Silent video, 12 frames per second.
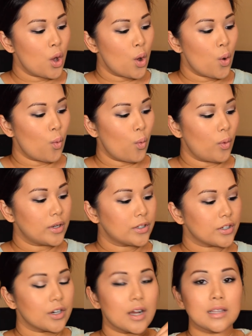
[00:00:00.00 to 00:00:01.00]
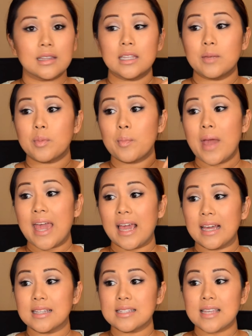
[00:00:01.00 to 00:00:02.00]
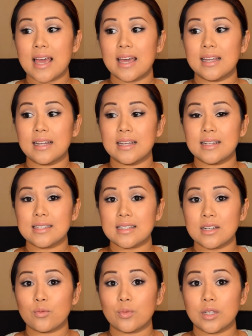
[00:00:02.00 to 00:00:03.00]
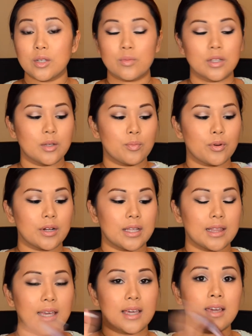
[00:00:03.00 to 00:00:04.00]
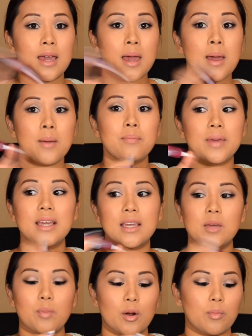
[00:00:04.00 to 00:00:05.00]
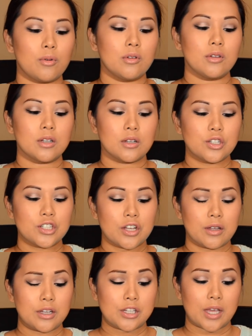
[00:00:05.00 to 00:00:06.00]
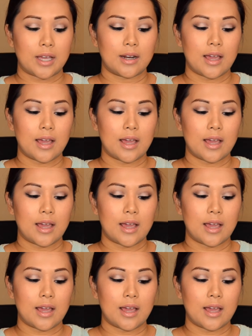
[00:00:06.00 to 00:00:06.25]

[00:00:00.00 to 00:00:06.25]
Wonder Lip Paint, and it is in a really, really pretty like pinky purple shade.